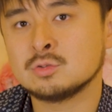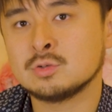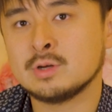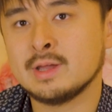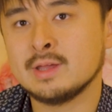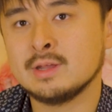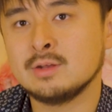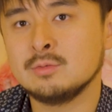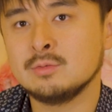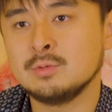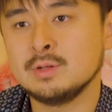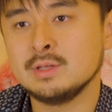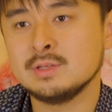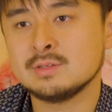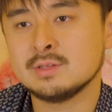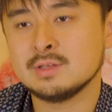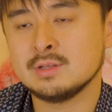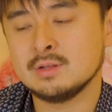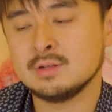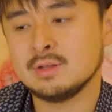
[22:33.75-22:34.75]
try to
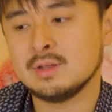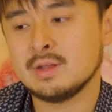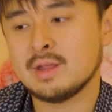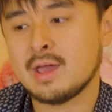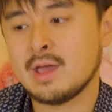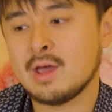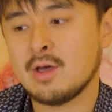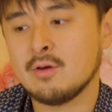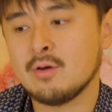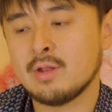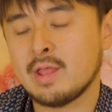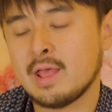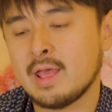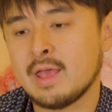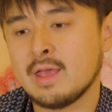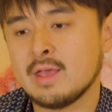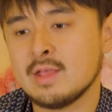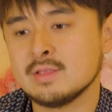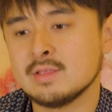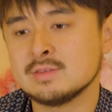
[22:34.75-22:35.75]
reason it out
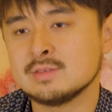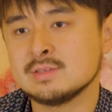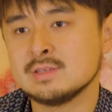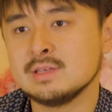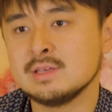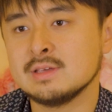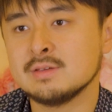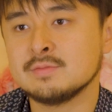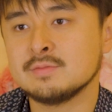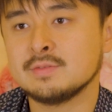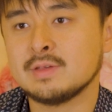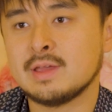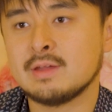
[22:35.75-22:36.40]
and see if